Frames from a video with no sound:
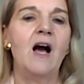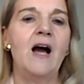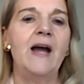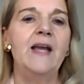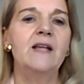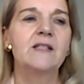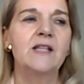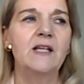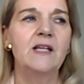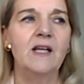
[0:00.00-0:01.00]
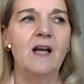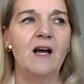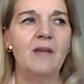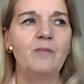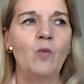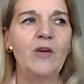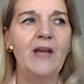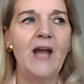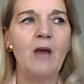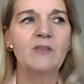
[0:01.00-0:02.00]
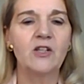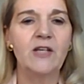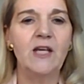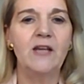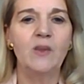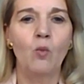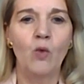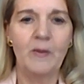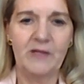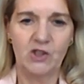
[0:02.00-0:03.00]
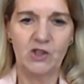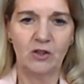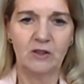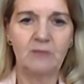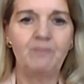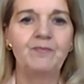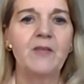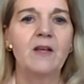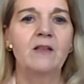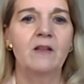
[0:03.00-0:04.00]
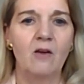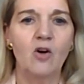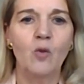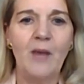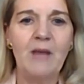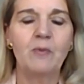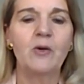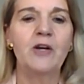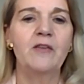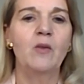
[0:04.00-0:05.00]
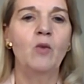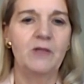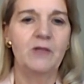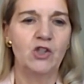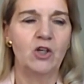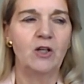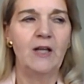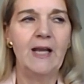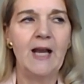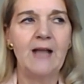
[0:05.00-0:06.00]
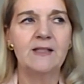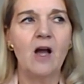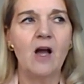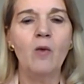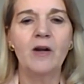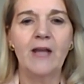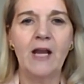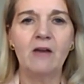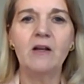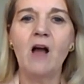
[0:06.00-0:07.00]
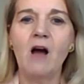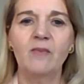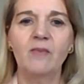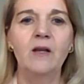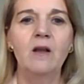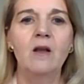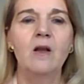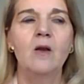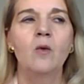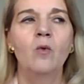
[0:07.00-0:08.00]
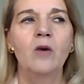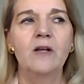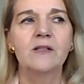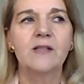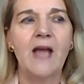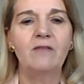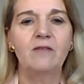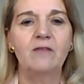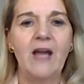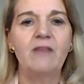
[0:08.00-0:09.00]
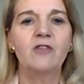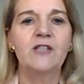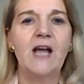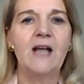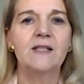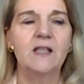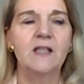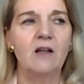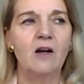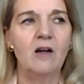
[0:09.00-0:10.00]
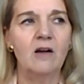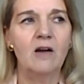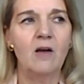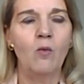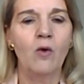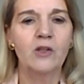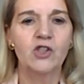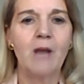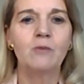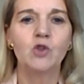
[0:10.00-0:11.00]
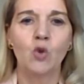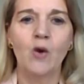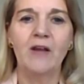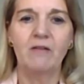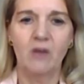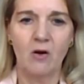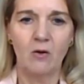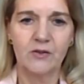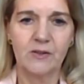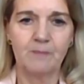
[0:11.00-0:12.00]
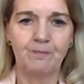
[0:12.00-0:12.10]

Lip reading: I attended, one day I was looking in the Women's Journal, the local paper here, the Women's Journal, and I saw where Karen Hoffman was advertising her workshop, Joy of Goals.